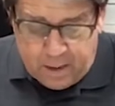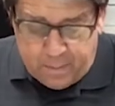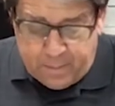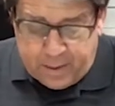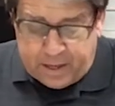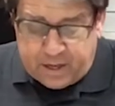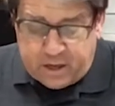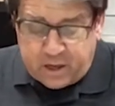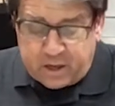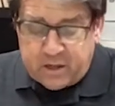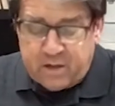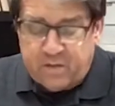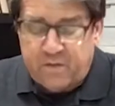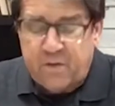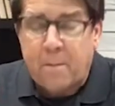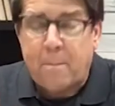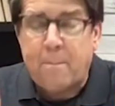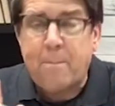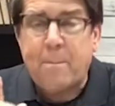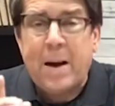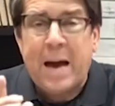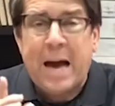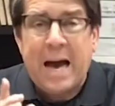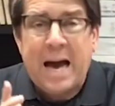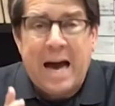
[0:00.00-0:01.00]
because of the
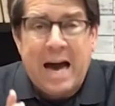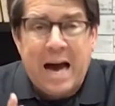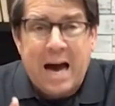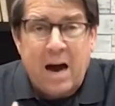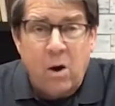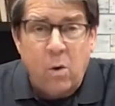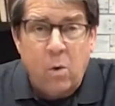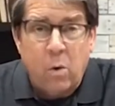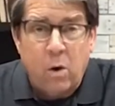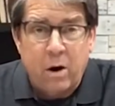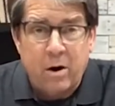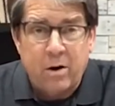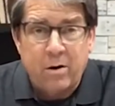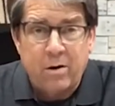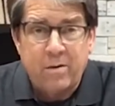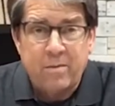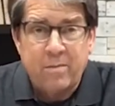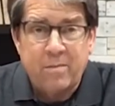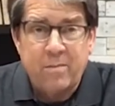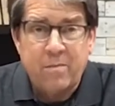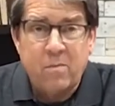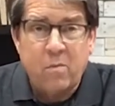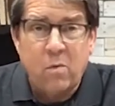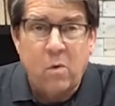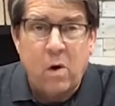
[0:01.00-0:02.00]
power,
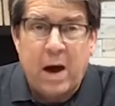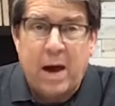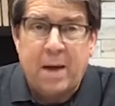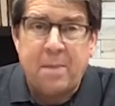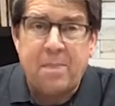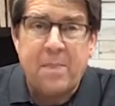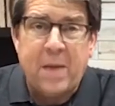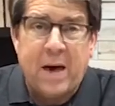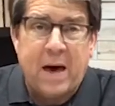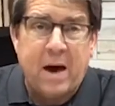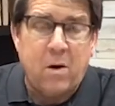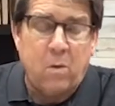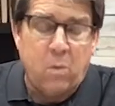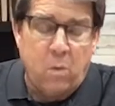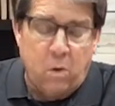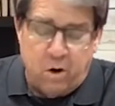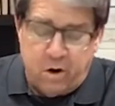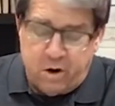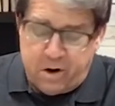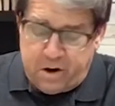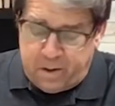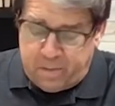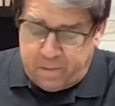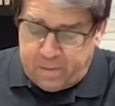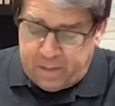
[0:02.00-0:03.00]
write that
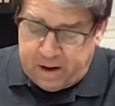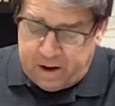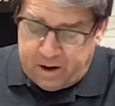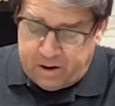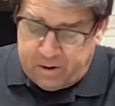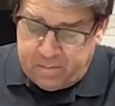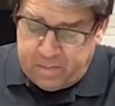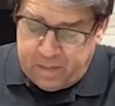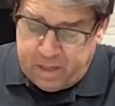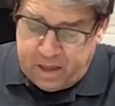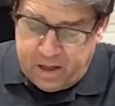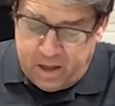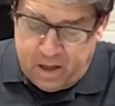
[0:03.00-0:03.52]
word in there,